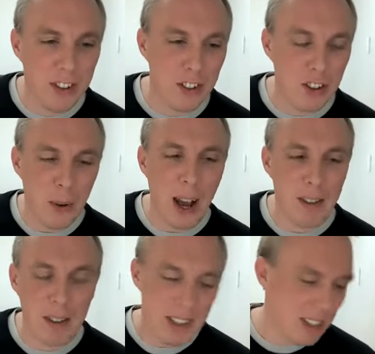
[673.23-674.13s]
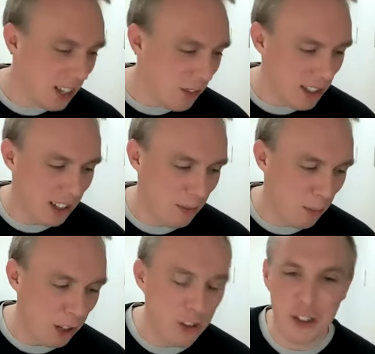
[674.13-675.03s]
do you have, if there's
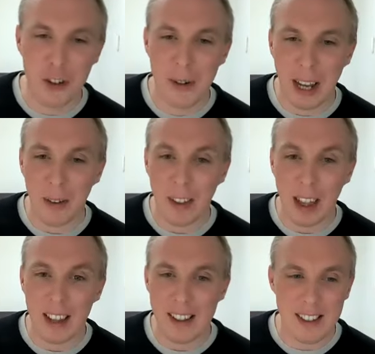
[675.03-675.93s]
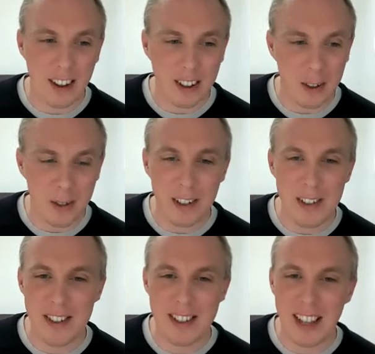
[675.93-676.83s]
a student out there that's kind of this,